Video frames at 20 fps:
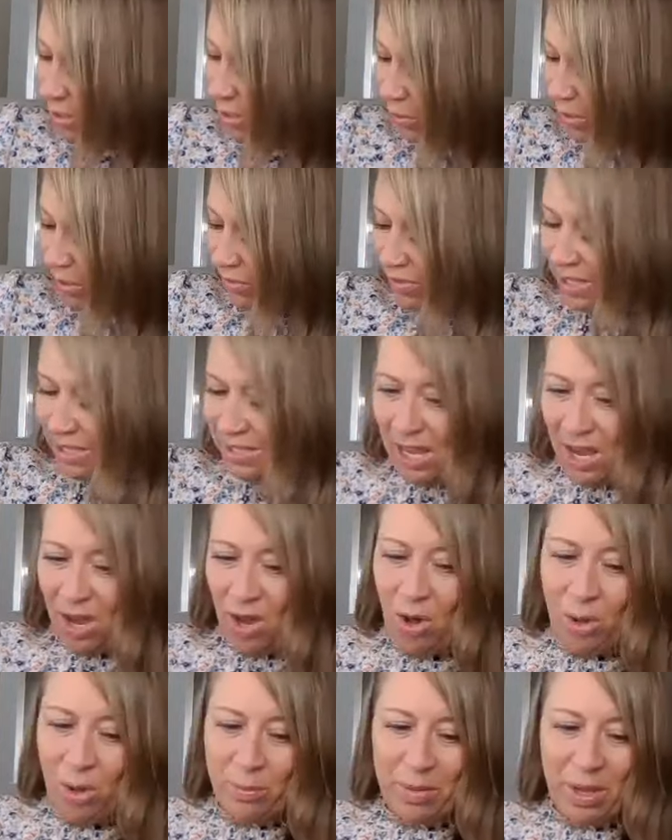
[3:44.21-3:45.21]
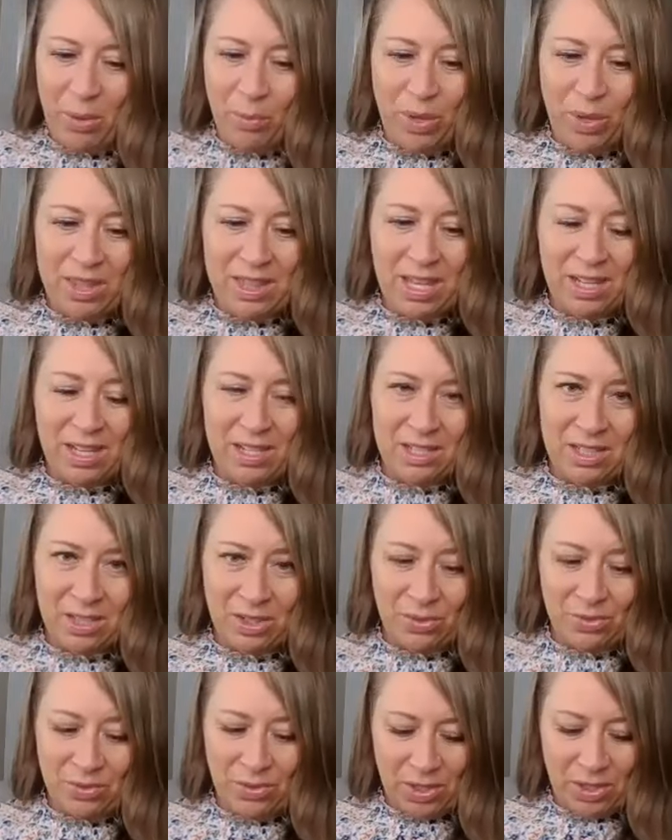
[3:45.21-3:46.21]
one of these at home and what they can
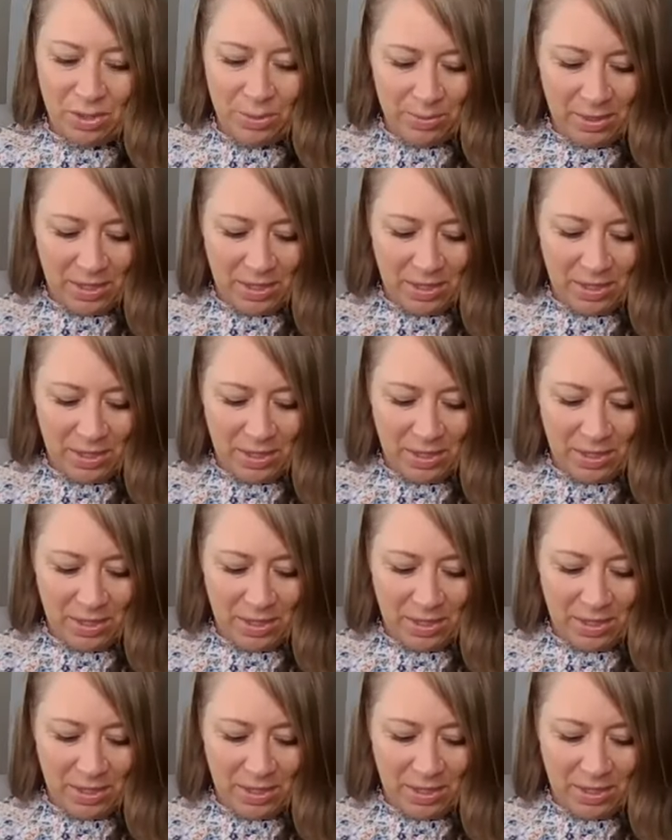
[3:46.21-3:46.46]
do for you.